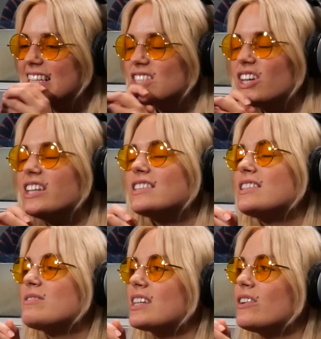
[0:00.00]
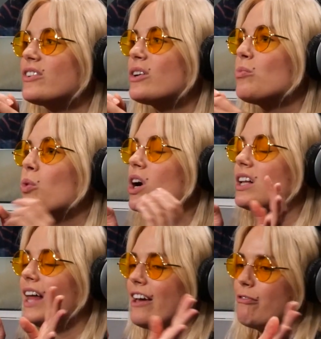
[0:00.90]
I that's guess. That's good. It seems like you have a good
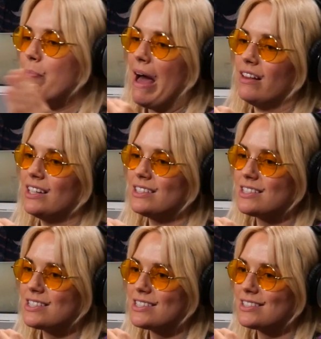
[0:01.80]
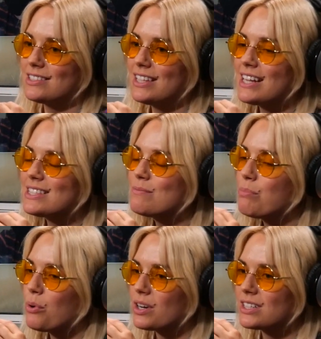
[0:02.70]
work-life balance. I do. That's I,
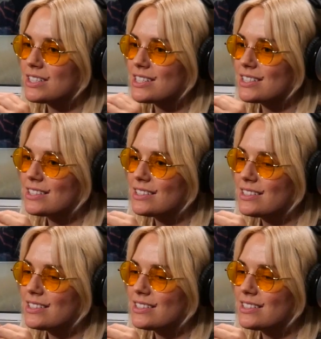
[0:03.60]
important. I